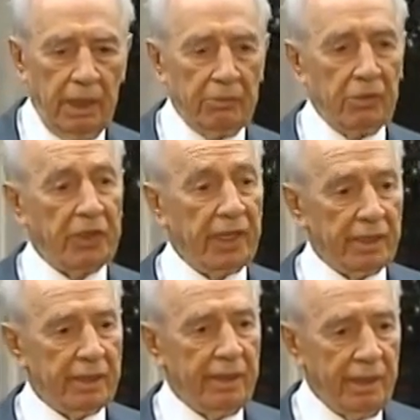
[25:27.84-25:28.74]
and
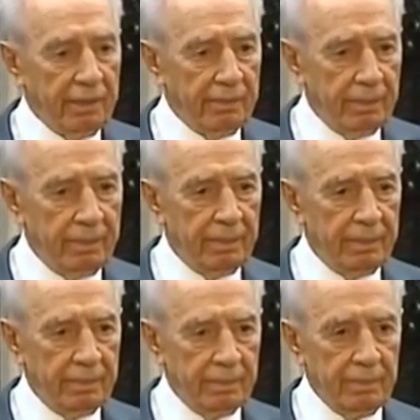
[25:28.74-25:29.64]
modernity.
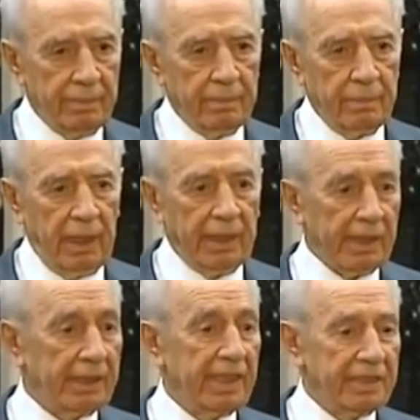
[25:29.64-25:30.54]
I
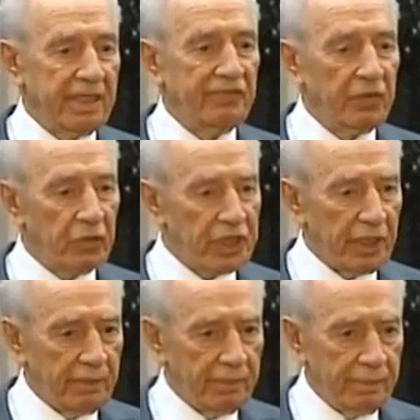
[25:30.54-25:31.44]
think that's the future.
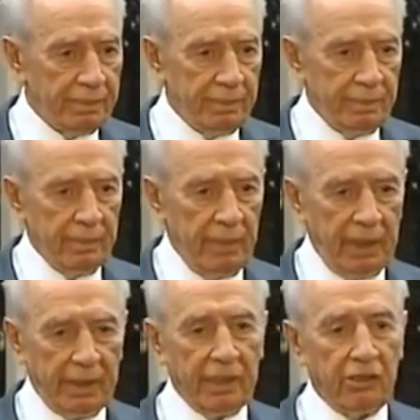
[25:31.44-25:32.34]

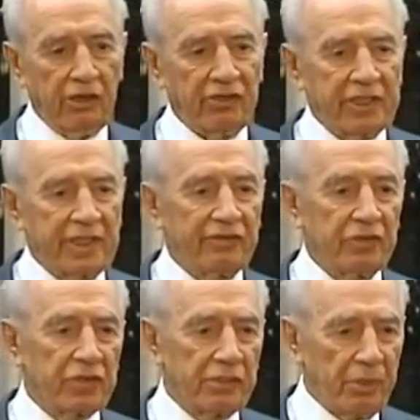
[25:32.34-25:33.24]
I think all of us have
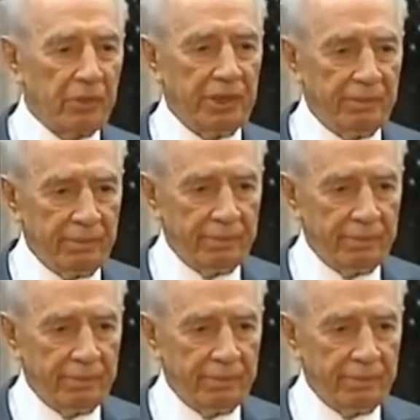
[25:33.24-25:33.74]
to support them.